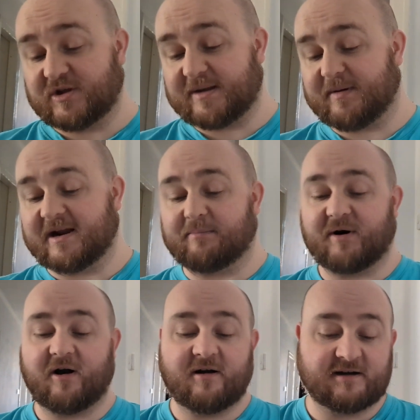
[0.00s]
like peanut
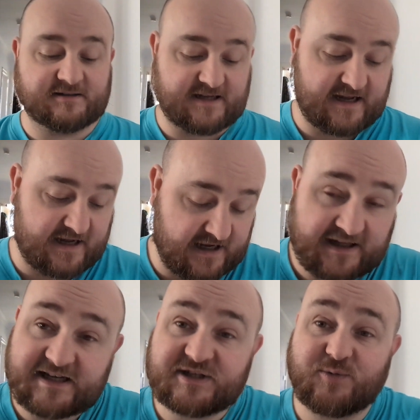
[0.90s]
butter and I
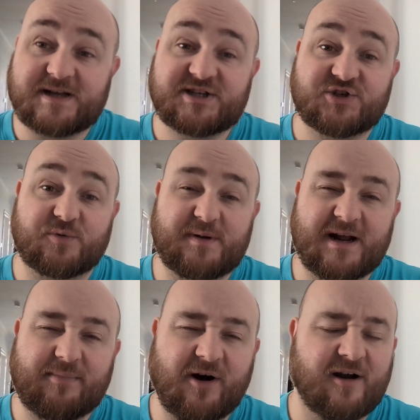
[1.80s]
like twists on
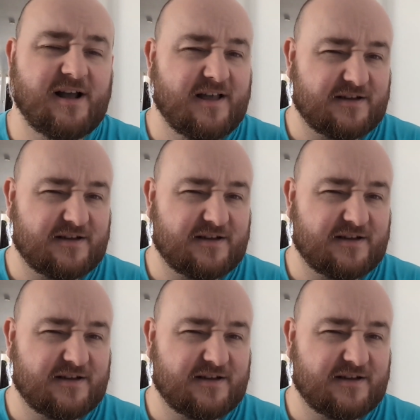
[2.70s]
peanut butter.